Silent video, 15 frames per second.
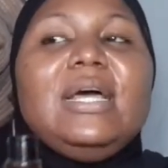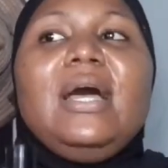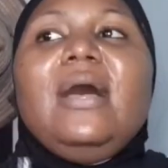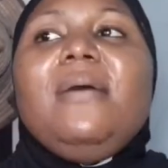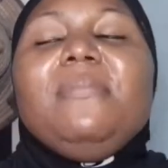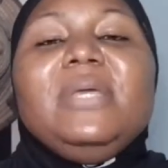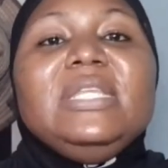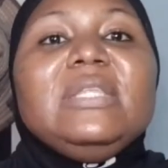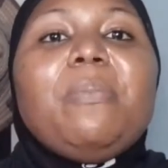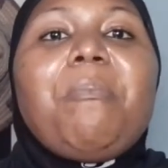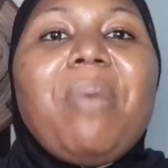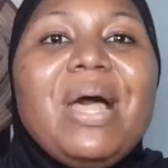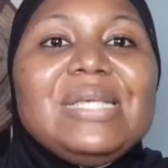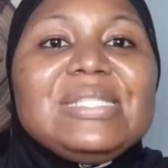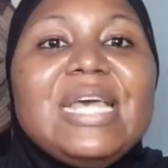In the
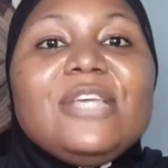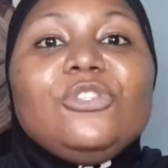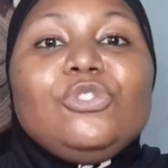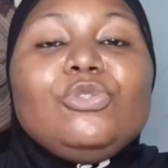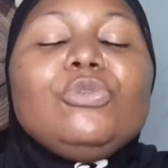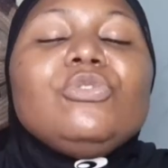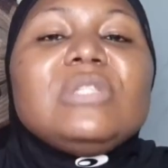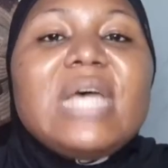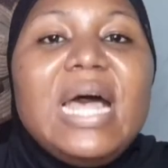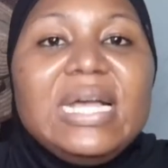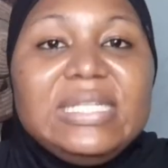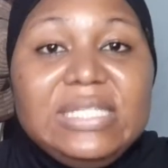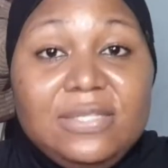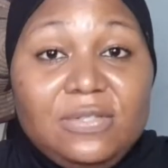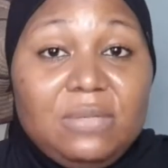past, I used to use
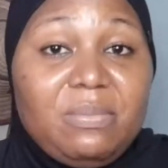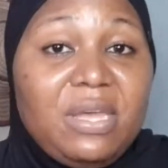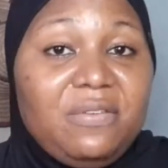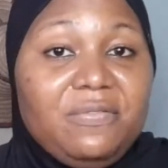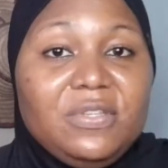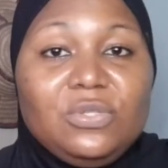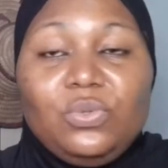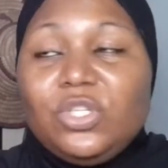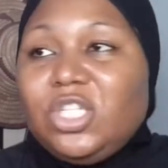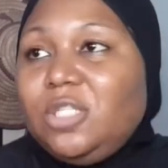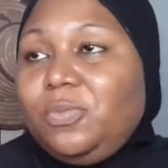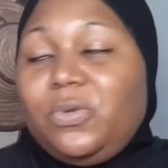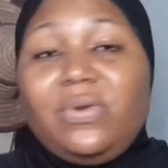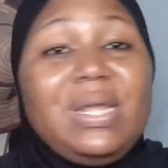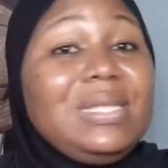Actives in my face washes,
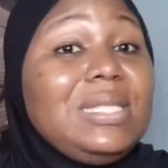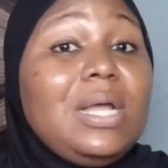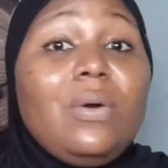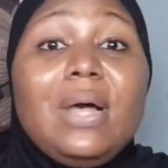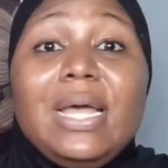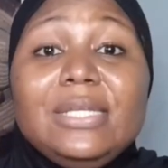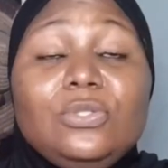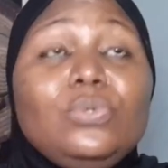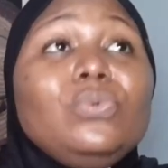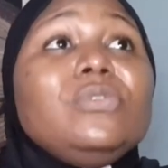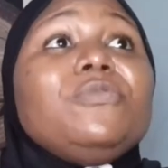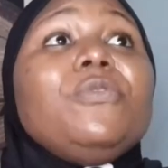but right now I don't.